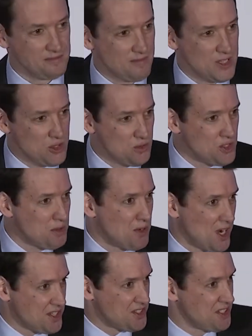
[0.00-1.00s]
This was
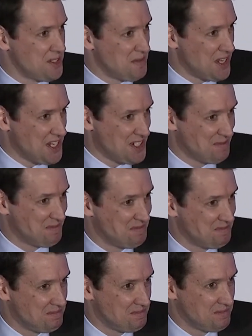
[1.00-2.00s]
surprising to me,
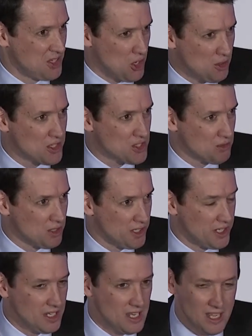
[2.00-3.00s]
curious
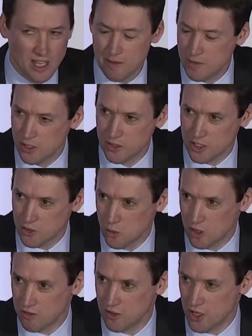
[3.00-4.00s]
really. I've been doing this
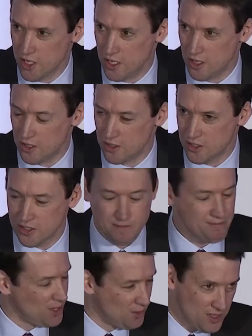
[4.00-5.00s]
work for years,
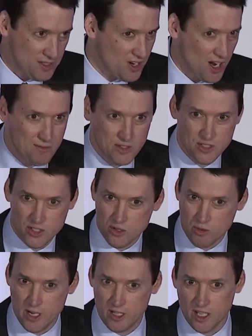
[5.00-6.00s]
going to these conferences,
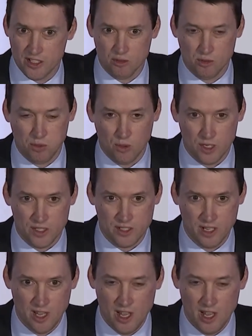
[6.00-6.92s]
reading lots of reports.